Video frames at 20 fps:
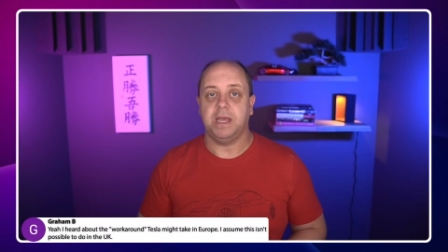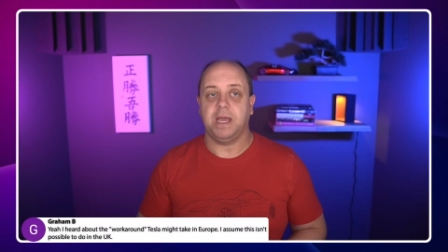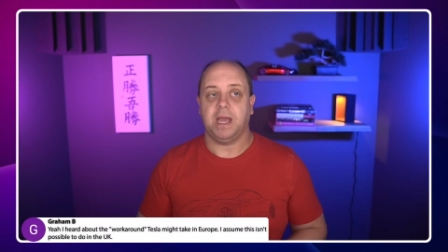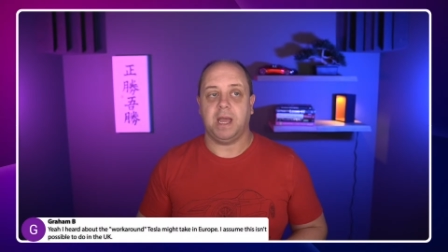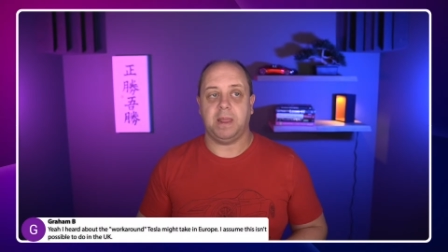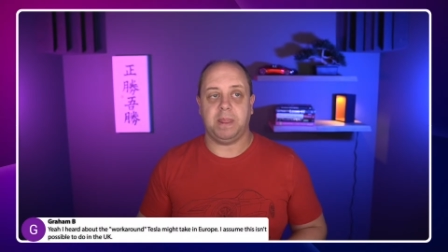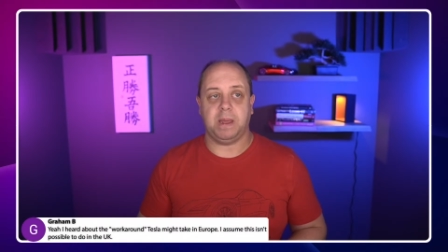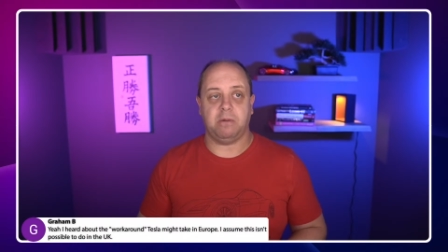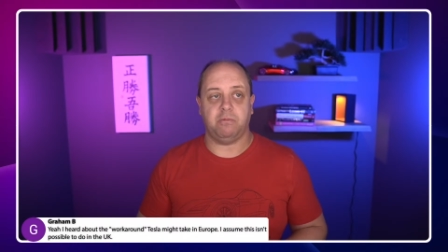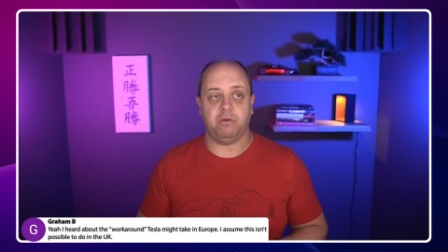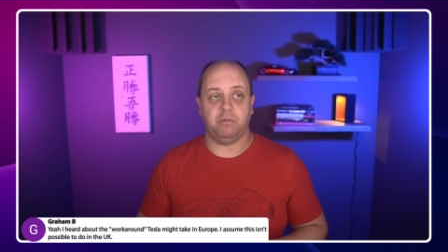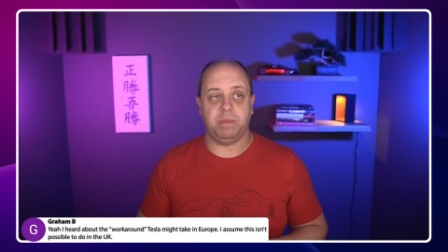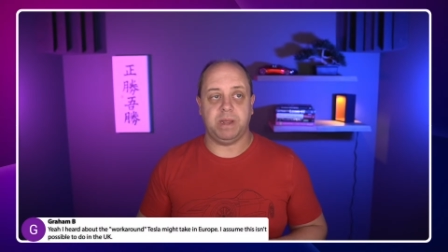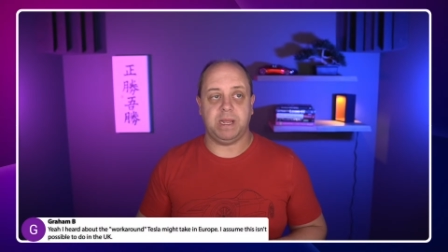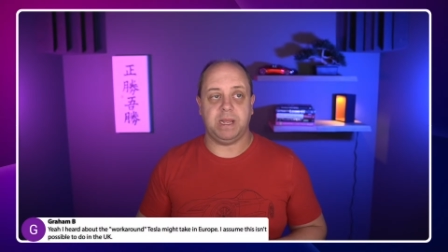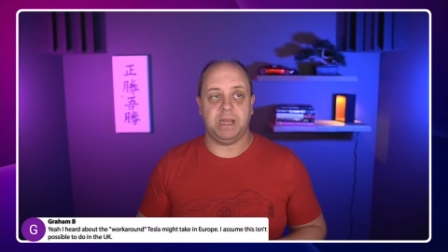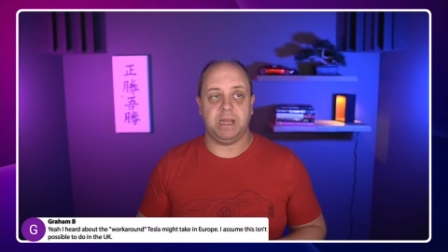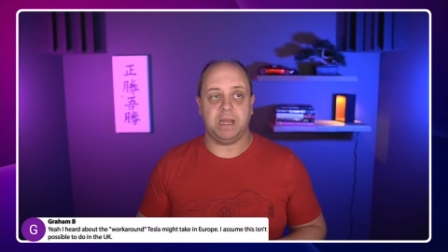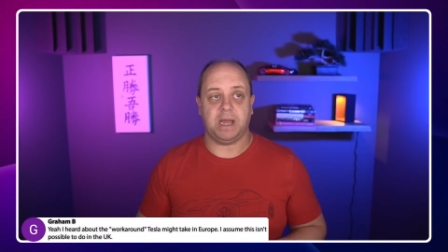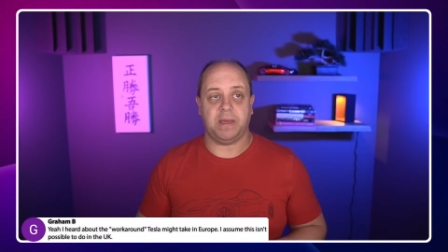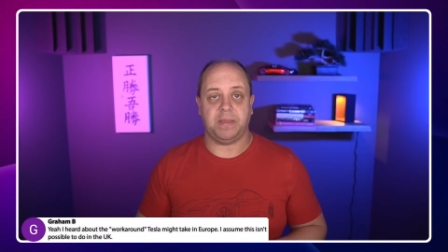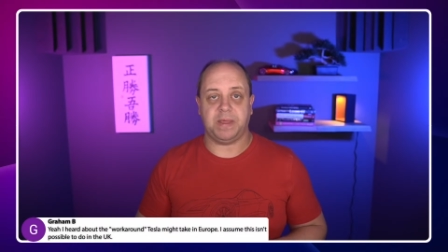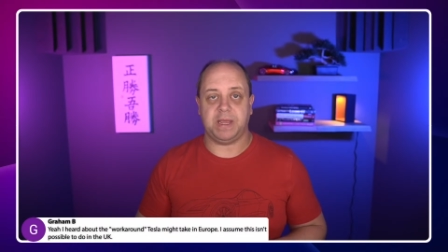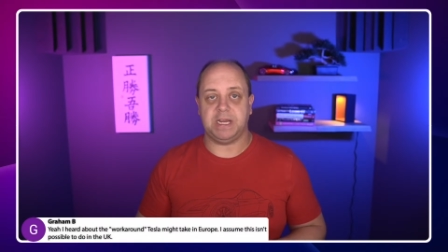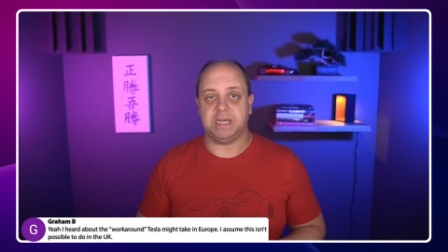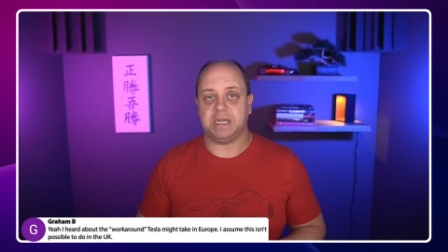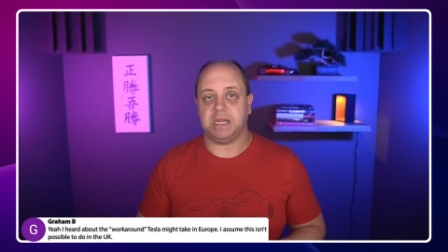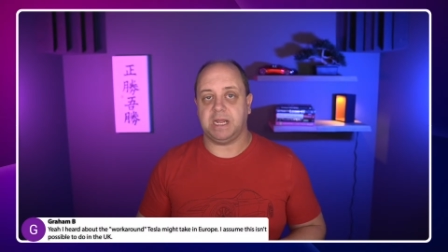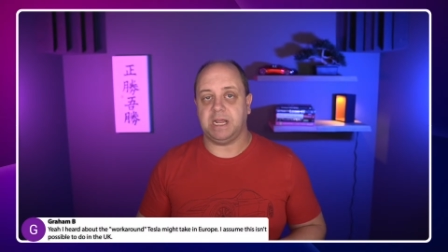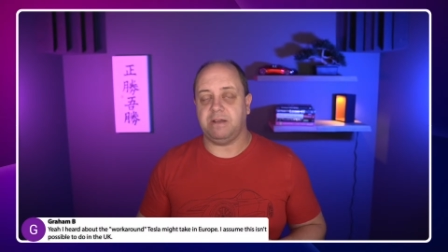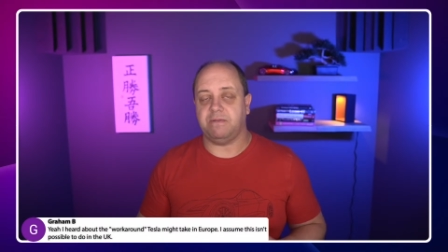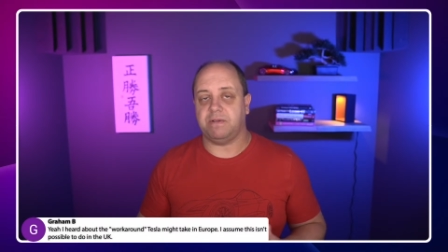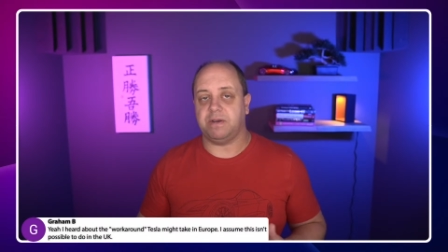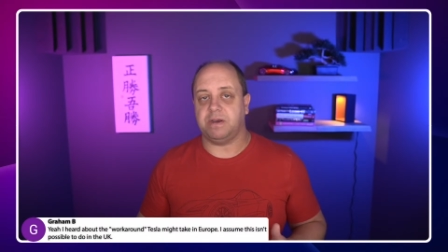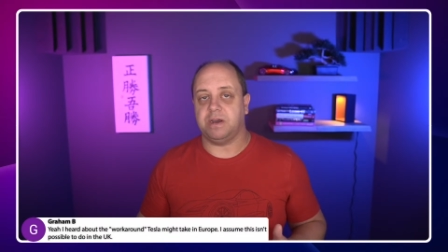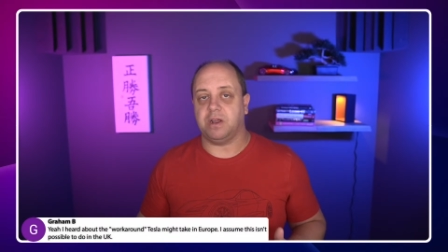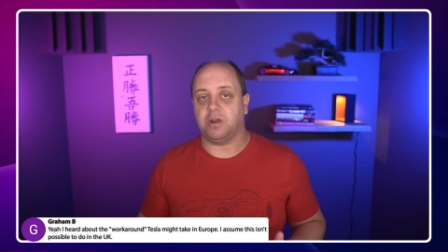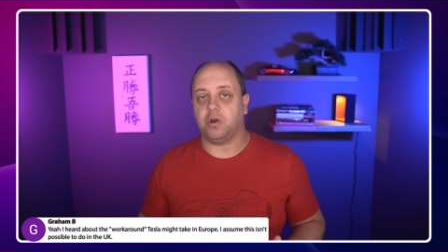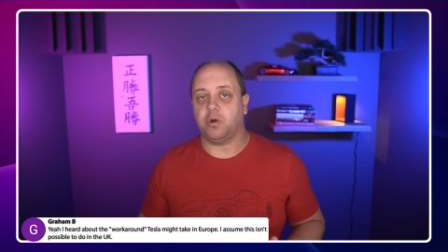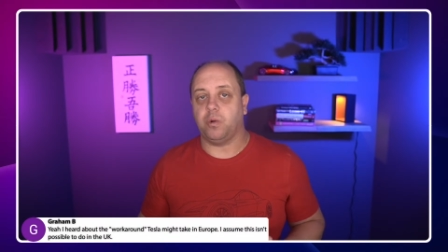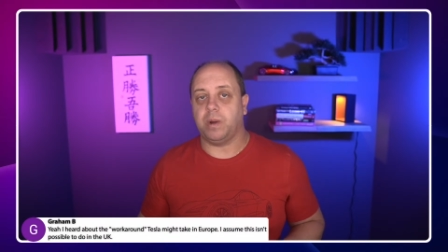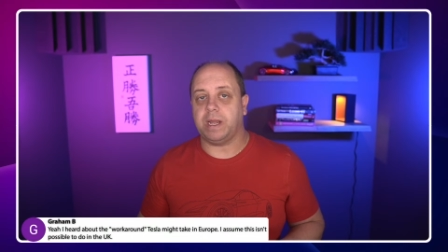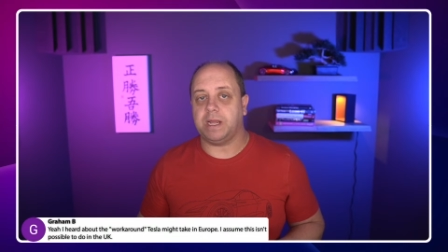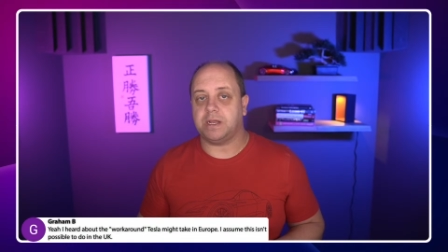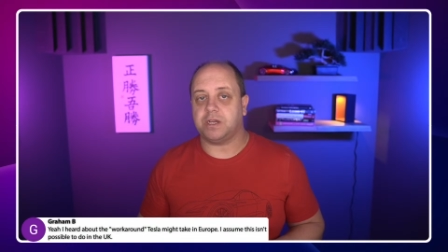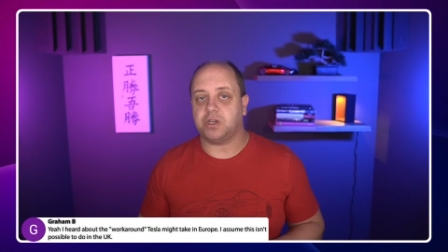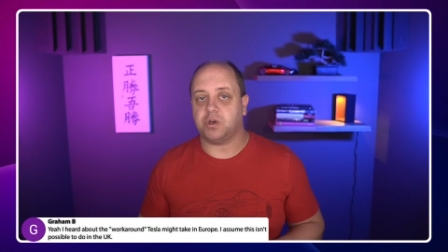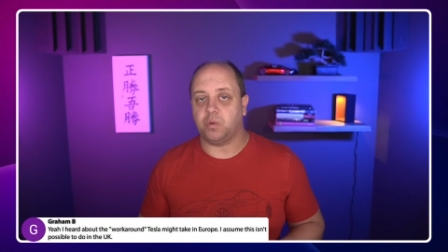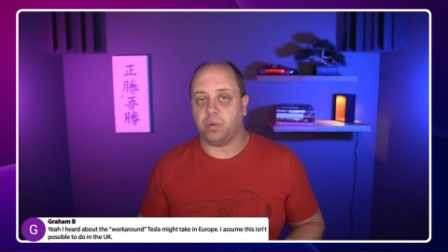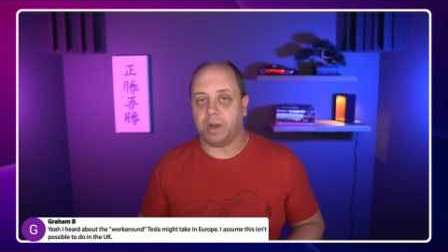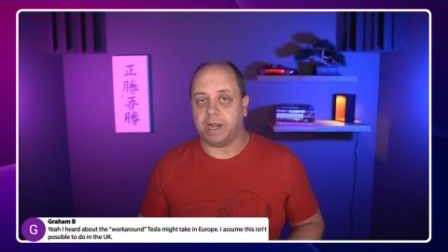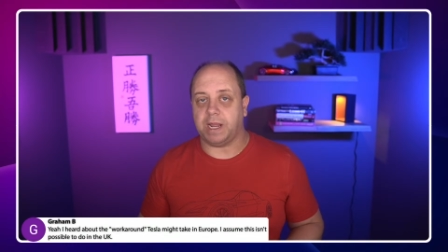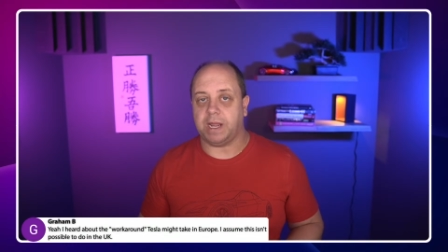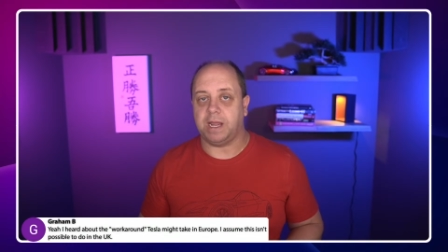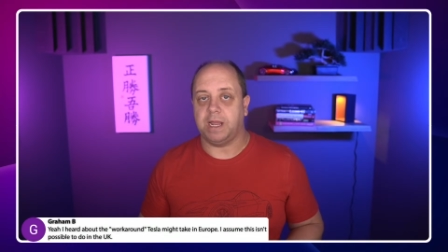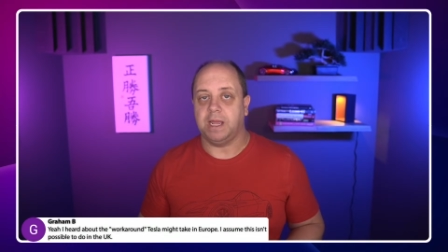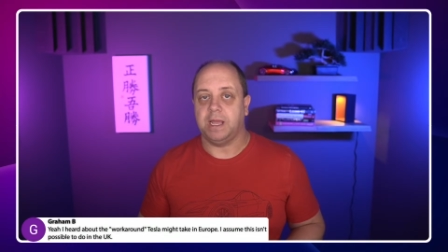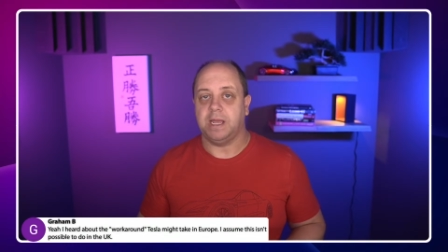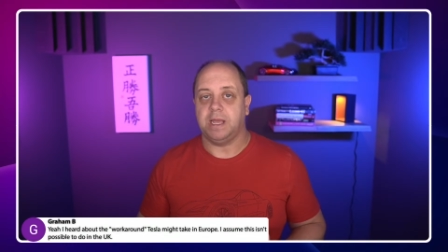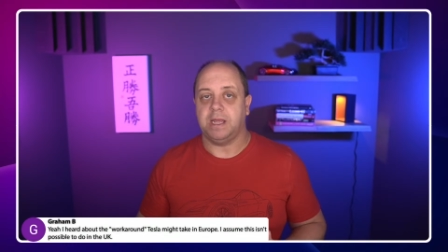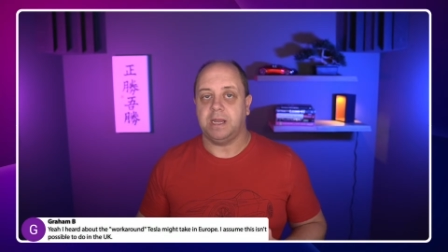And that will be, I think, even the quickest way